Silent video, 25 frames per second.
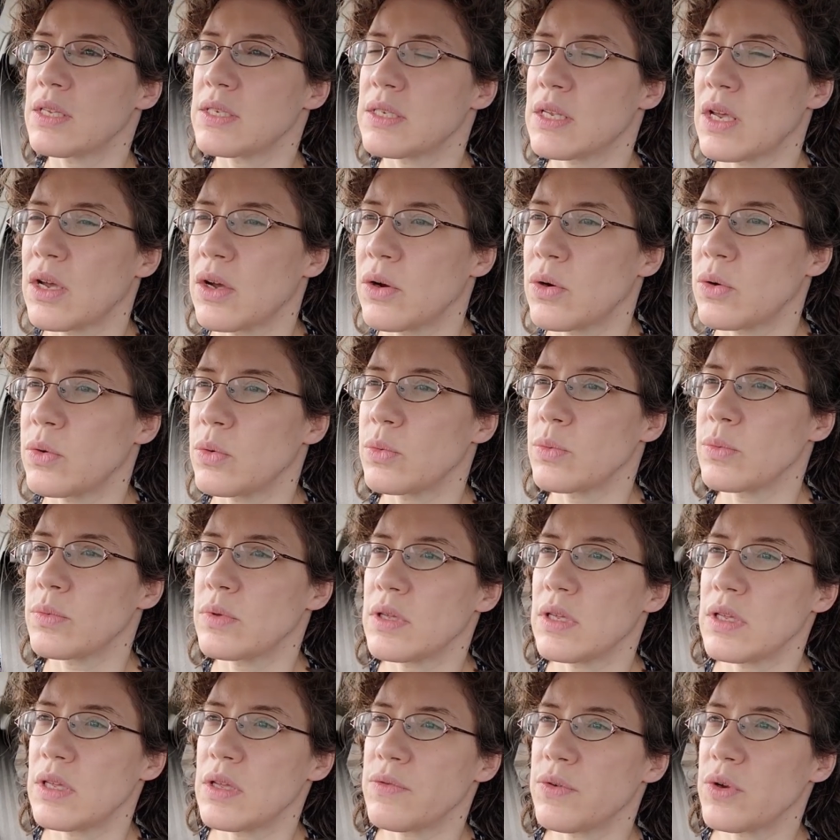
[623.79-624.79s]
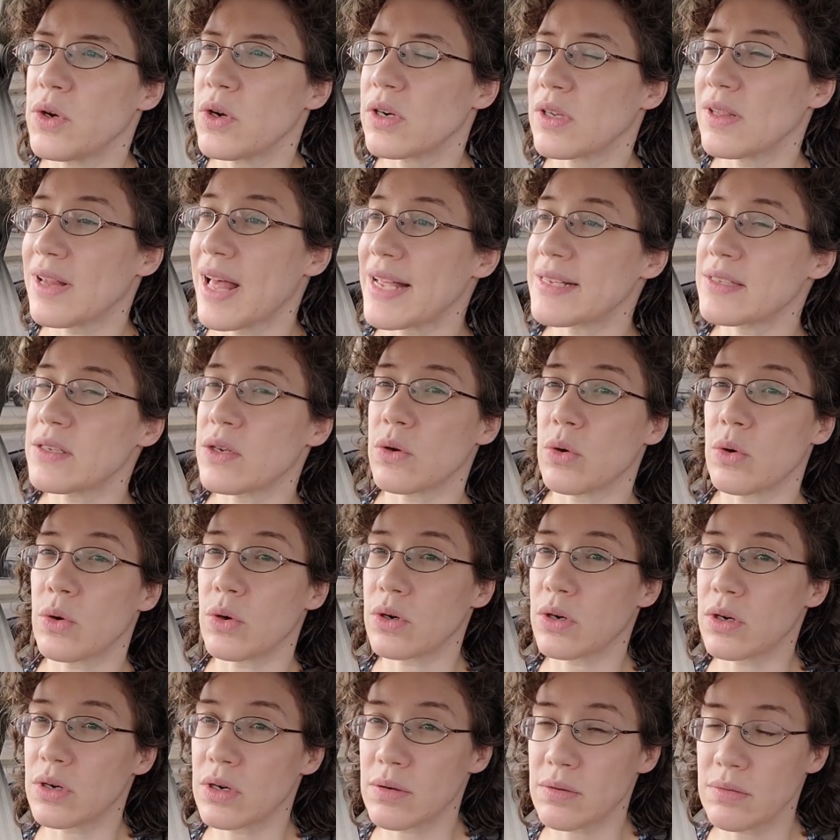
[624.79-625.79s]
So, if you're a classic
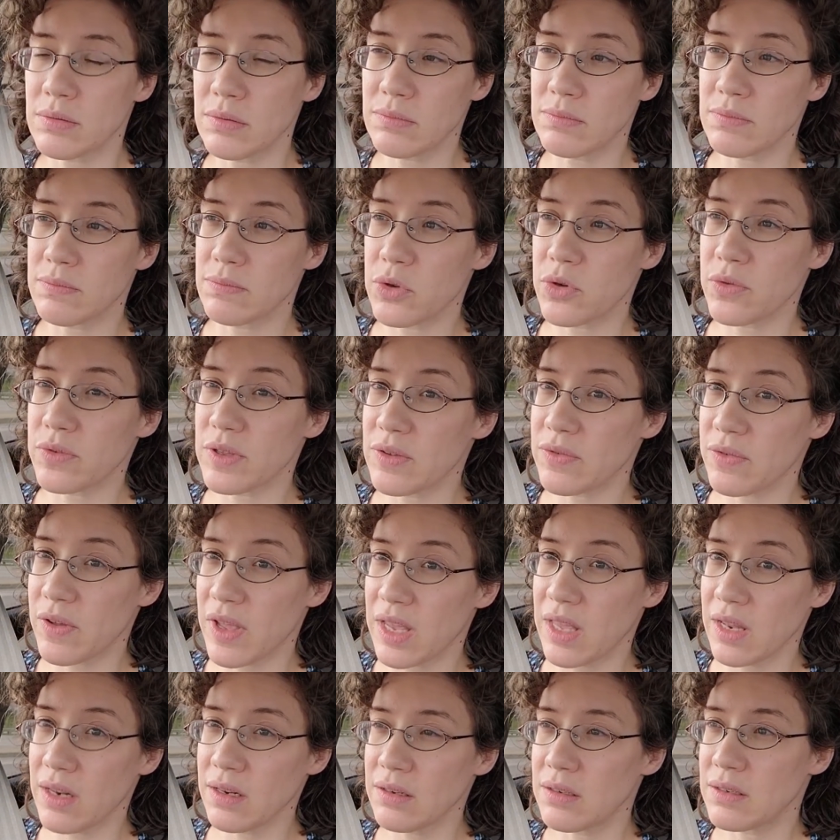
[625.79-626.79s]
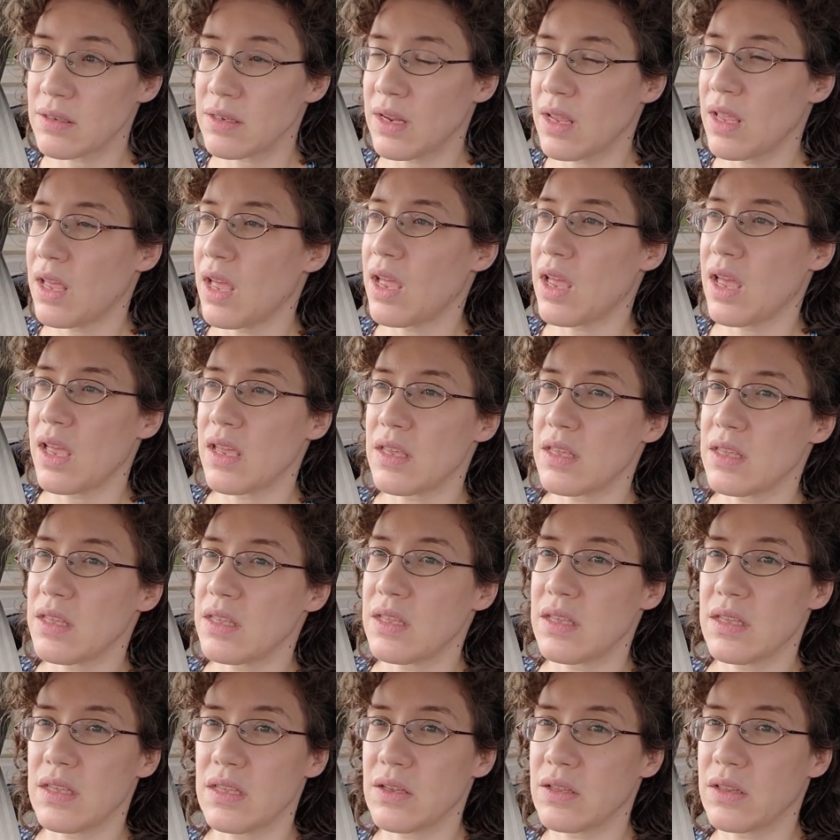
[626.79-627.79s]
horror movie fan,
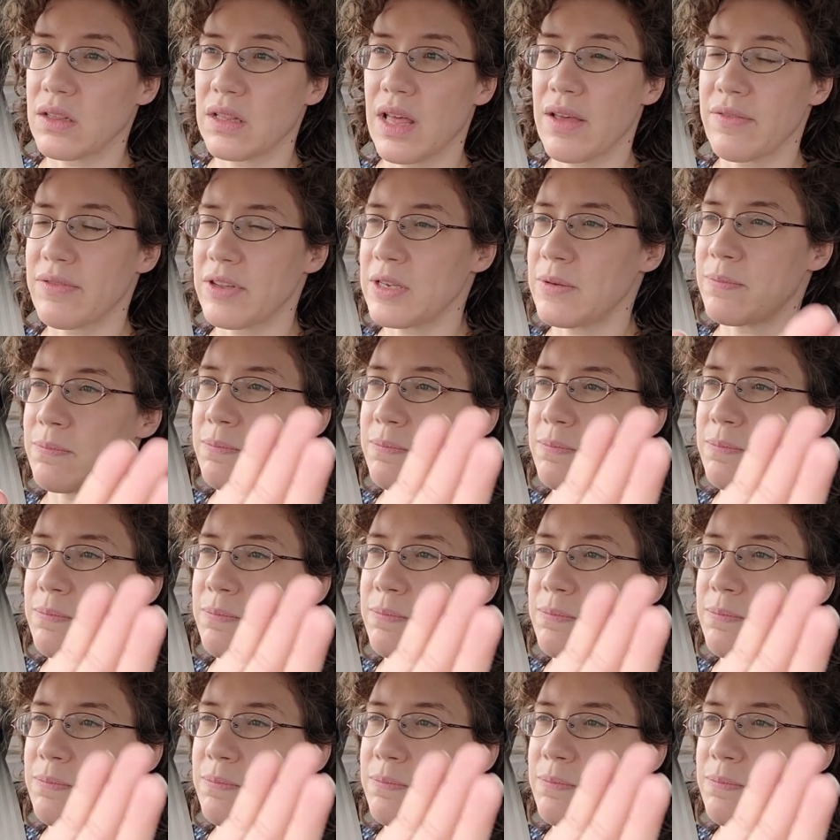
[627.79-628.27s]
you'll love it.